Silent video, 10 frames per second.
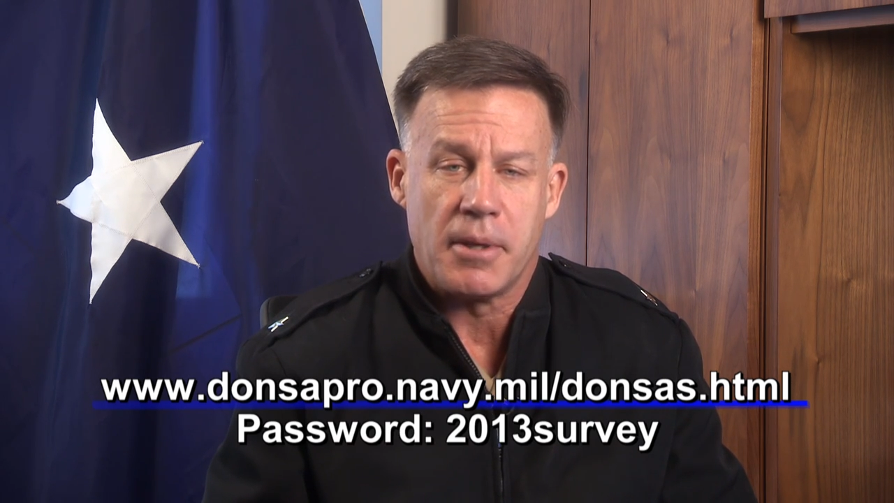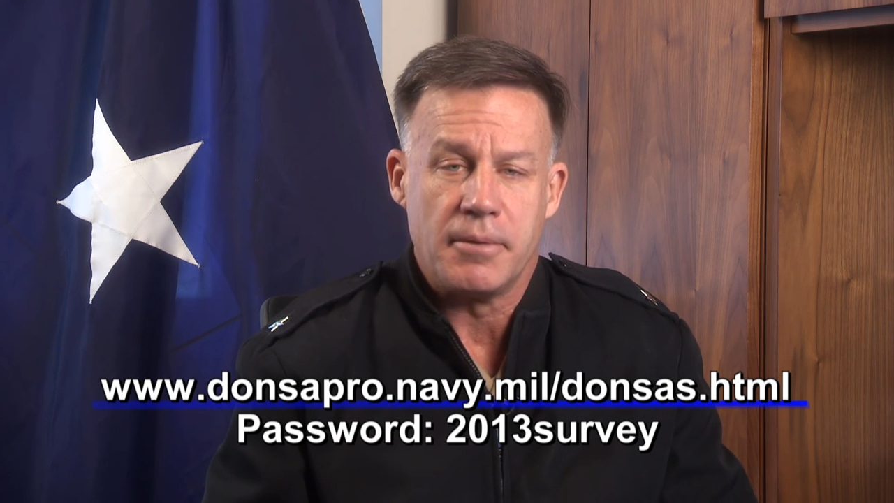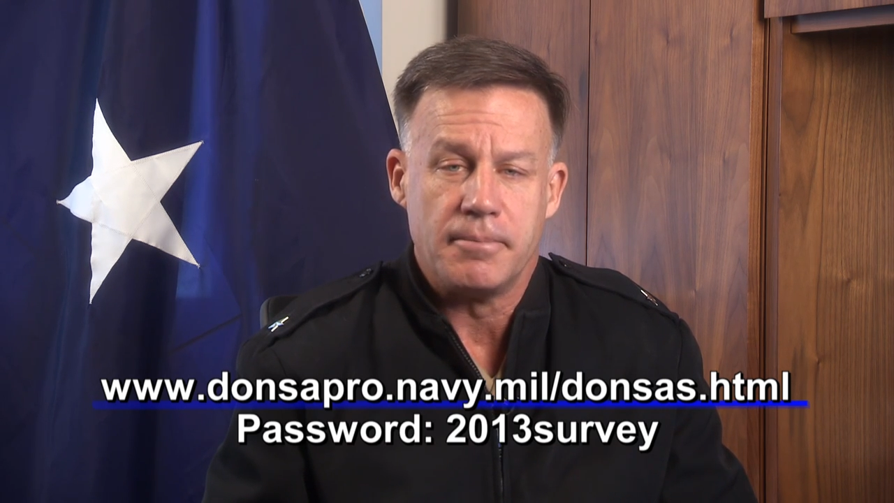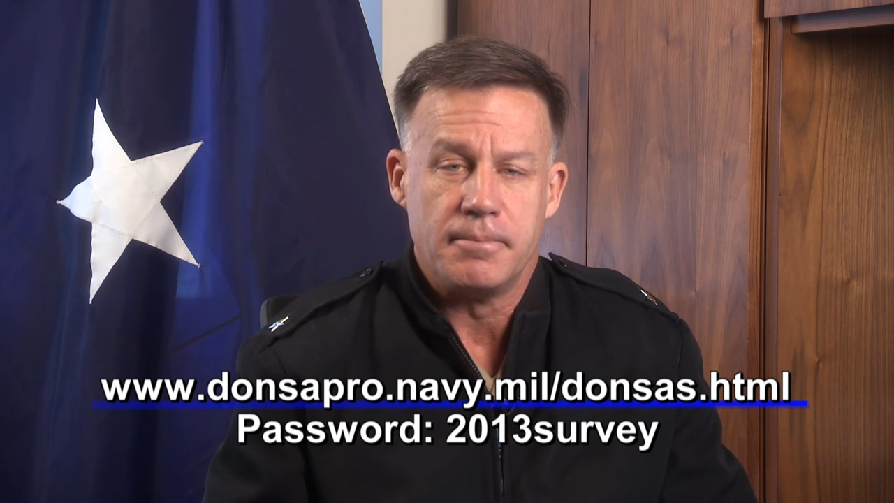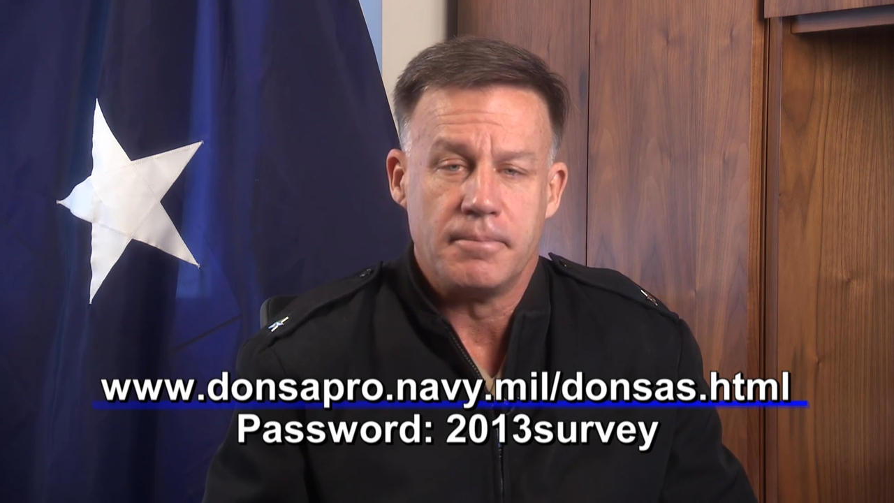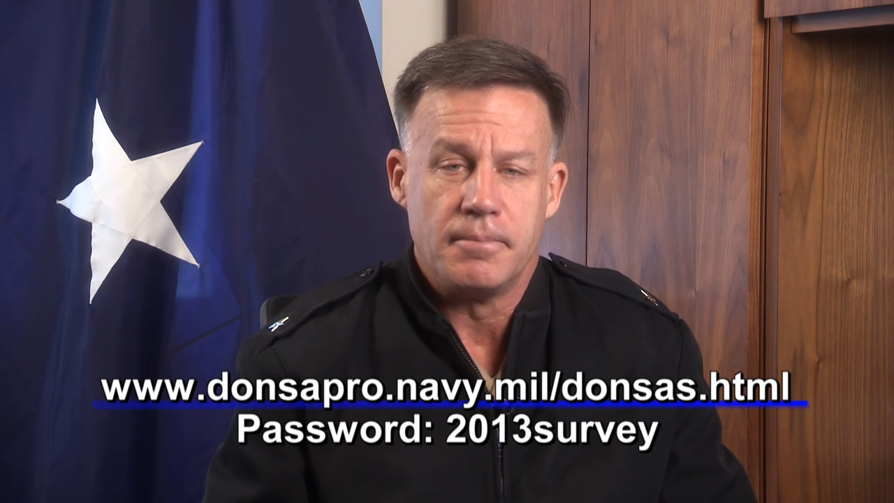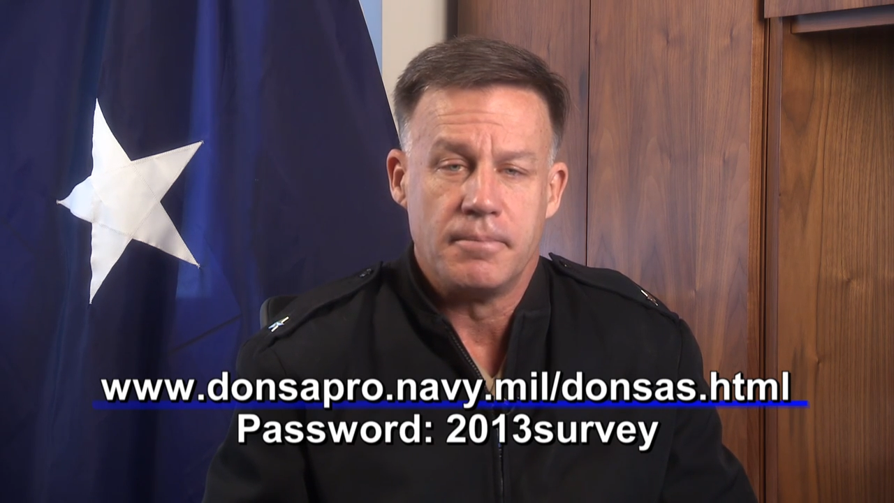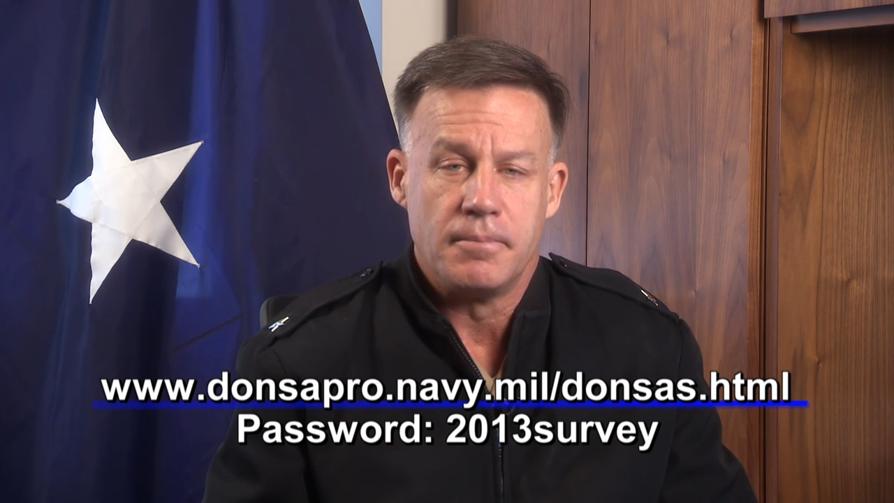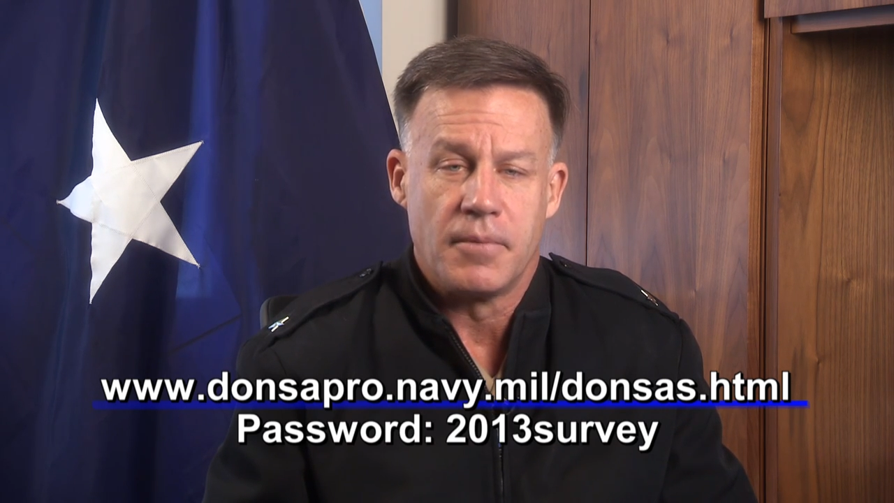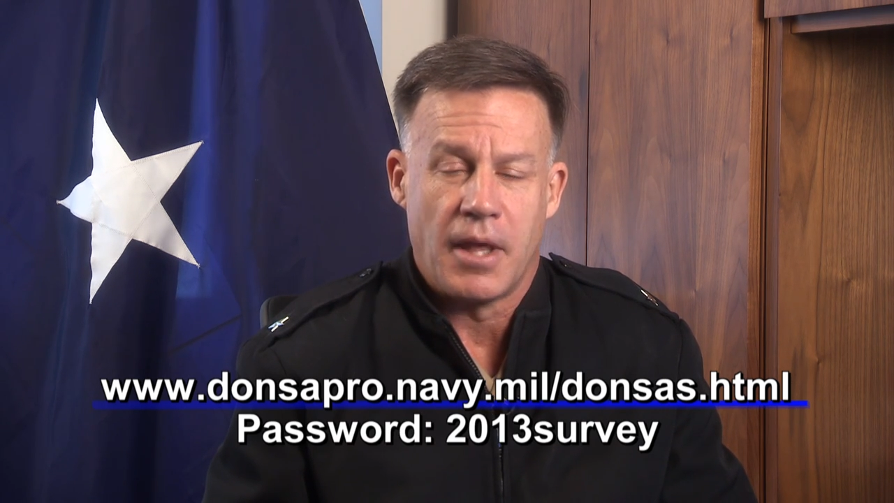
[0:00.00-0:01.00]
it.
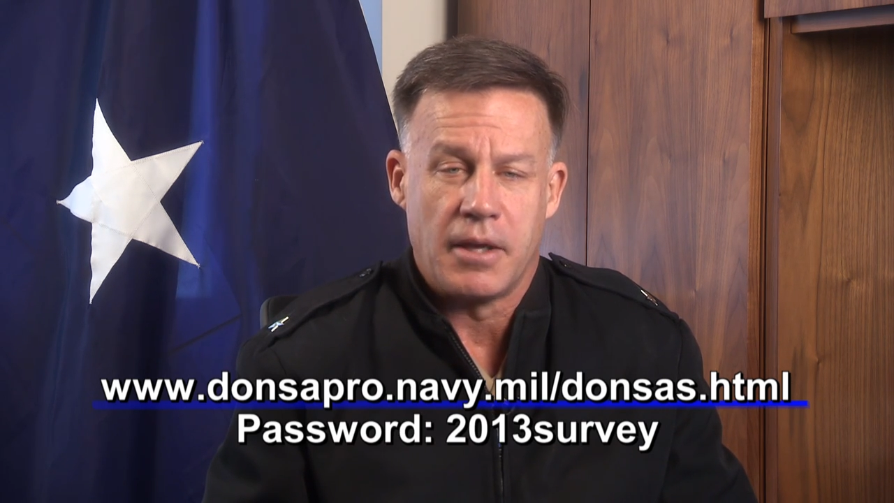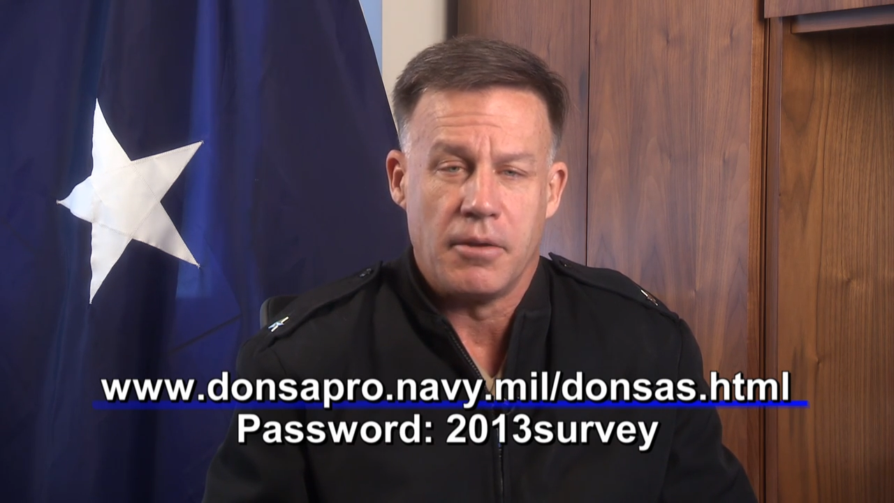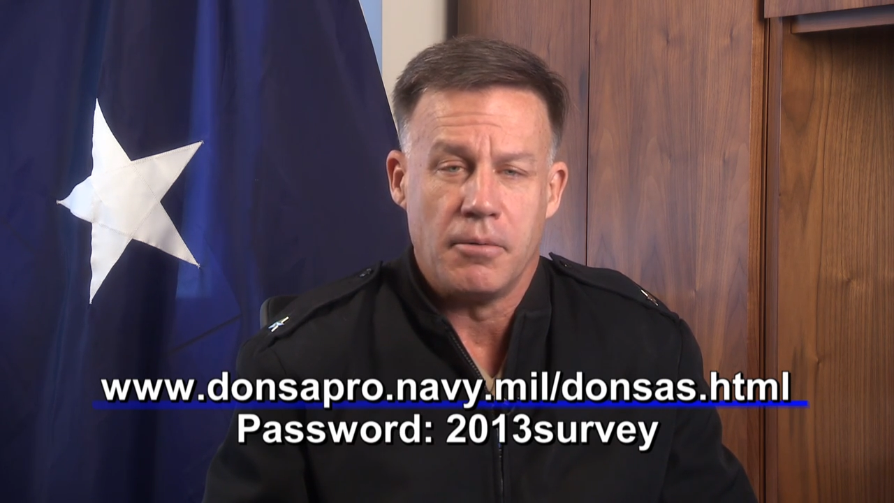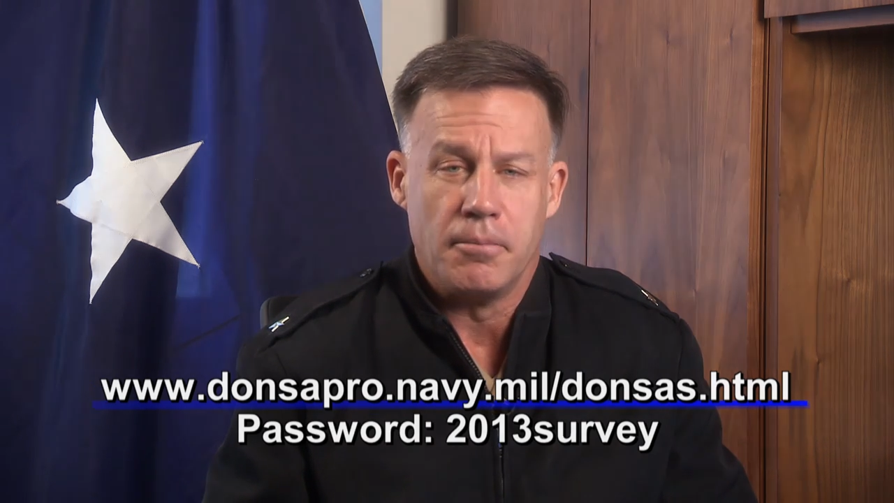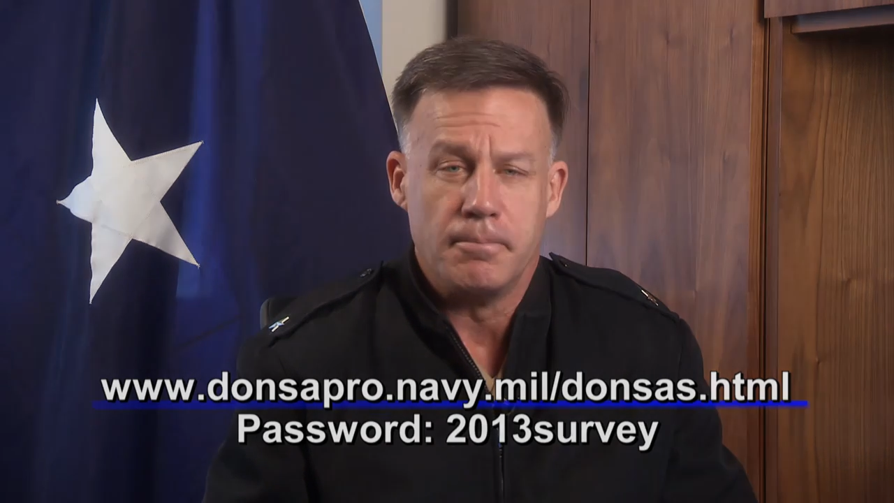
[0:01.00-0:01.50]
Thank you.